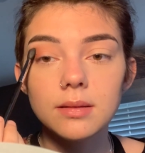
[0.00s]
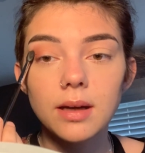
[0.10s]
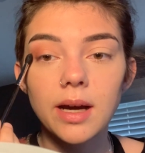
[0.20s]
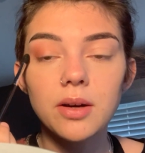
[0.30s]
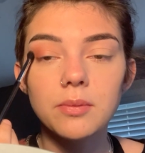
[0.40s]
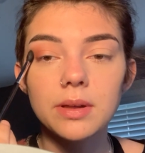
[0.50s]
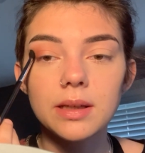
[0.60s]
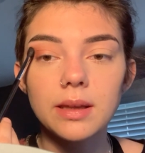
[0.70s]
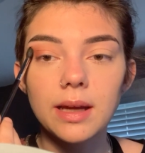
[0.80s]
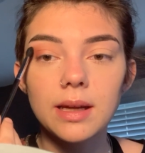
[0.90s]
I don't really
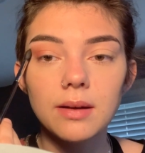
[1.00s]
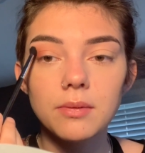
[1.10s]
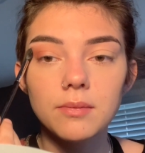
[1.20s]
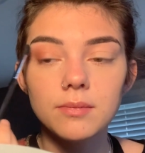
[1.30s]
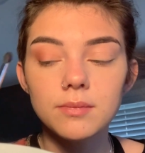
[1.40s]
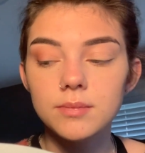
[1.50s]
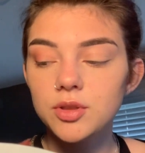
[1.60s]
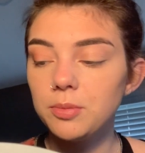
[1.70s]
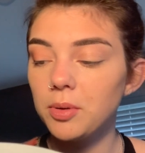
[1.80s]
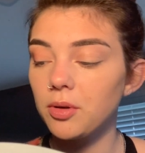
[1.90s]
like
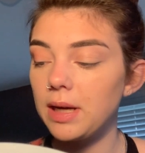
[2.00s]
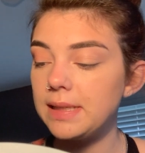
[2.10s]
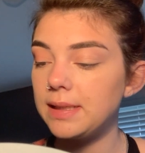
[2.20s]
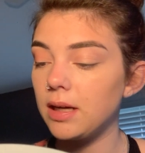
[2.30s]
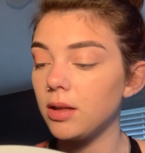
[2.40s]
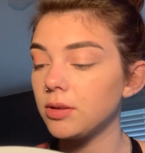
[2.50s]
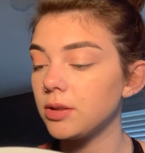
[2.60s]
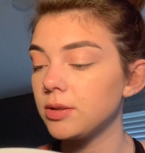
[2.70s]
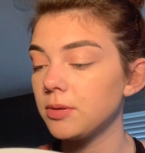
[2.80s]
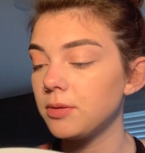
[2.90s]
super crazy
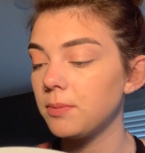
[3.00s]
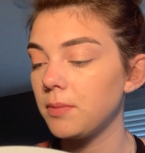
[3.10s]
colors.